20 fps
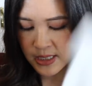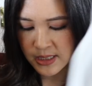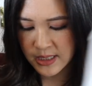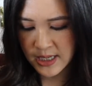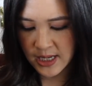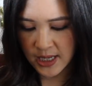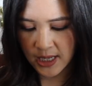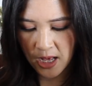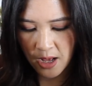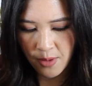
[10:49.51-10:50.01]

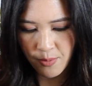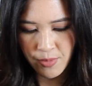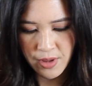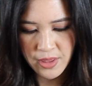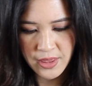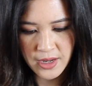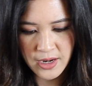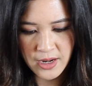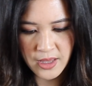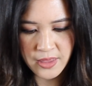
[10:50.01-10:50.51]
Did it come
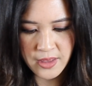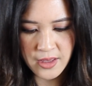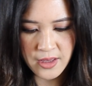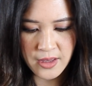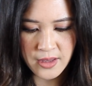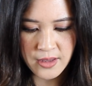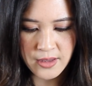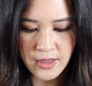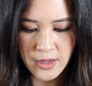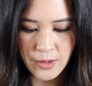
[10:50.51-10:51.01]
with
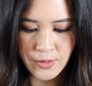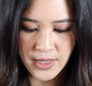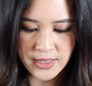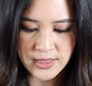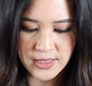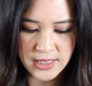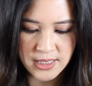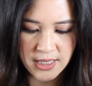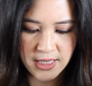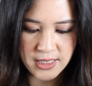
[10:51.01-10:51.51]
another? Oh
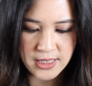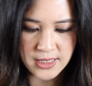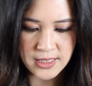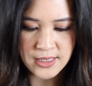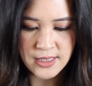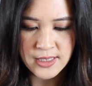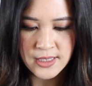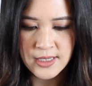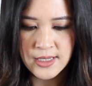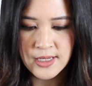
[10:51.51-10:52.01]
yes it did.
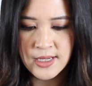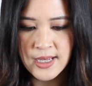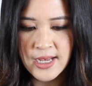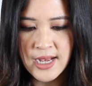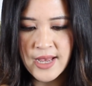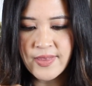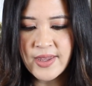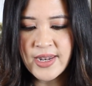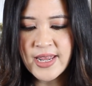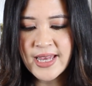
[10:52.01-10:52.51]

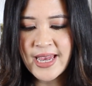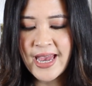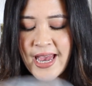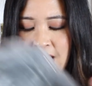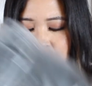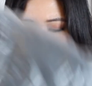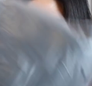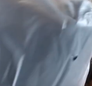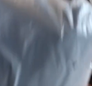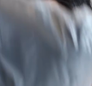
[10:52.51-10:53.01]
And then it
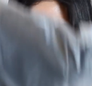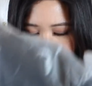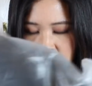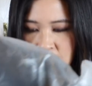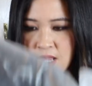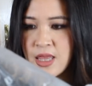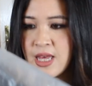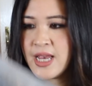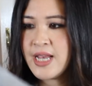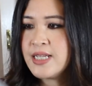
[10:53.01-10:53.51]
came in
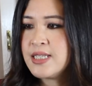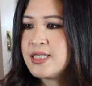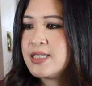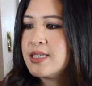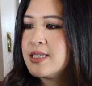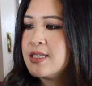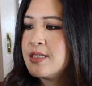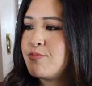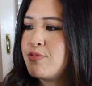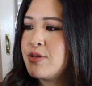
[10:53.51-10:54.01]

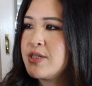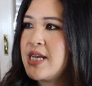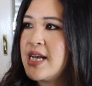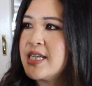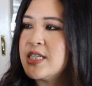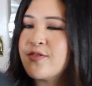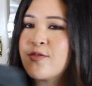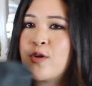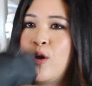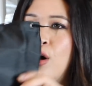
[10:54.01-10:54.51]
this
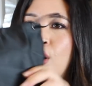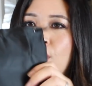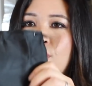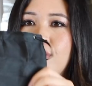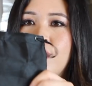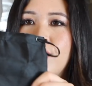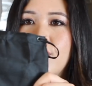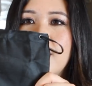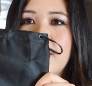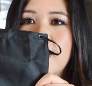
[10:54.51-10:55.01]
protective
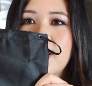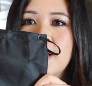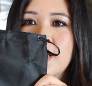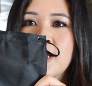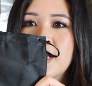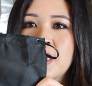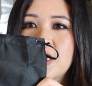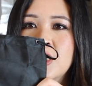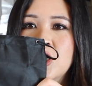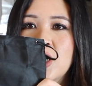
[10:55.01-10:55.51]
cloth
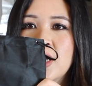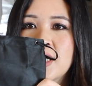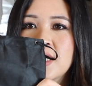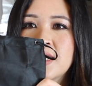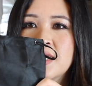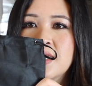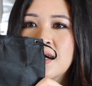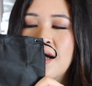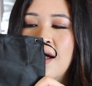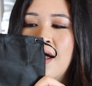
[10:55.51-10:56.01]

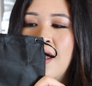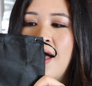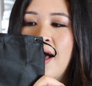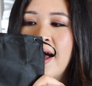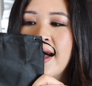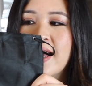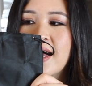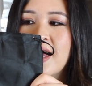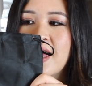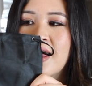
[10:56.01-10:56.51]
just
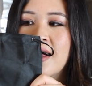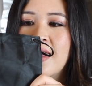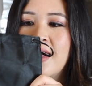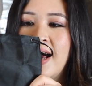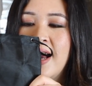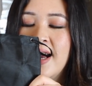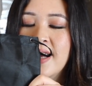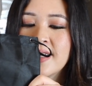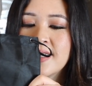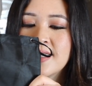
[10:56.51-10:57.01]
like
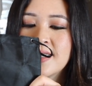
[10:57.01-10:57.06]
that.